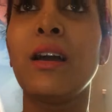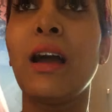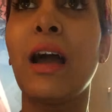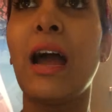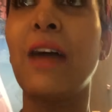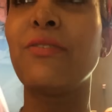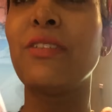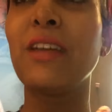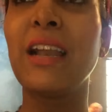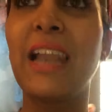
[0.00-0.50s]

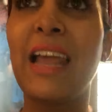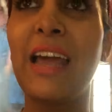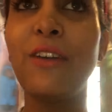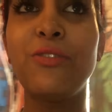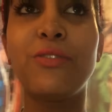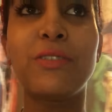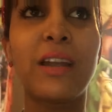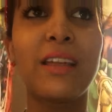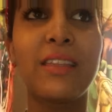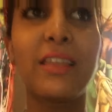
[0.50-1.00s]
Have they
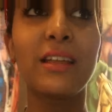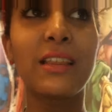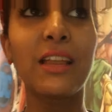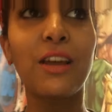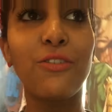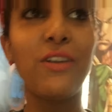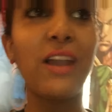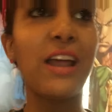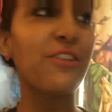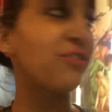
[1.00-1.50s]
left? I think
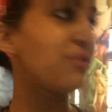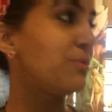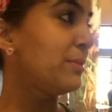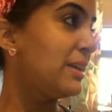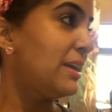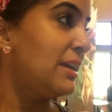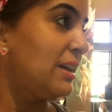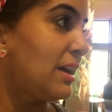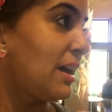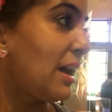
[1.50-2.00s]
they've left
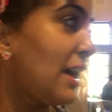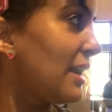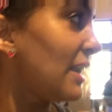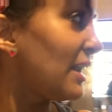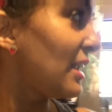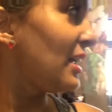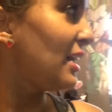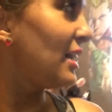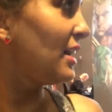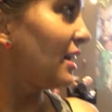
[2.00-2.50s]
me and
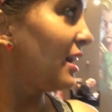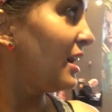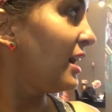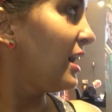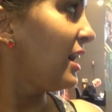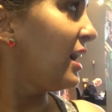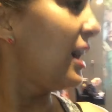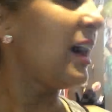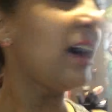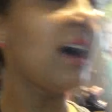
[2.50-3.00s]

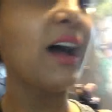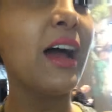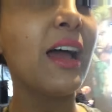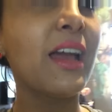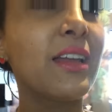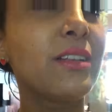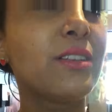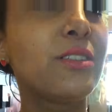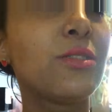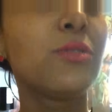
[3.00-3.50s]

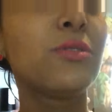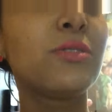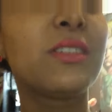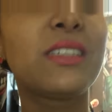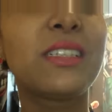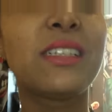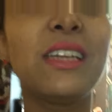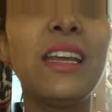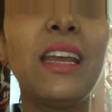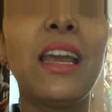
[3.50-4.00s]
I don't
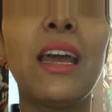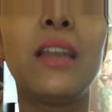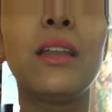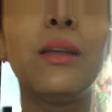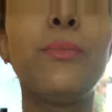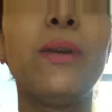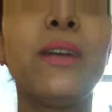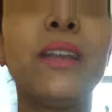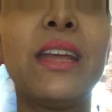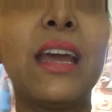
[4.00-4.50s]
see
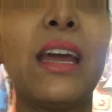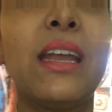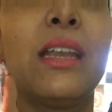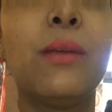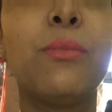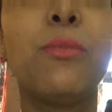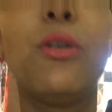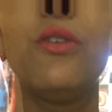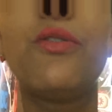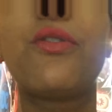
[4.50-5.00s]
anybody
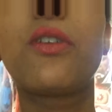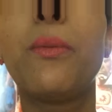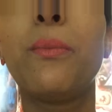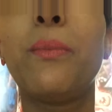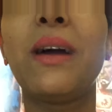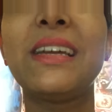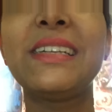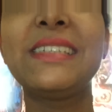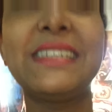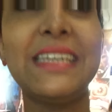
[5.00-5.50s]
anymore from
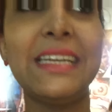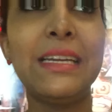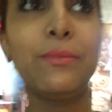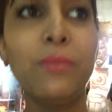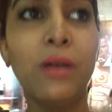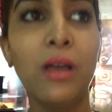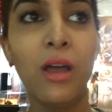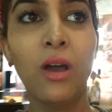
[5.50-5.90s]
my team.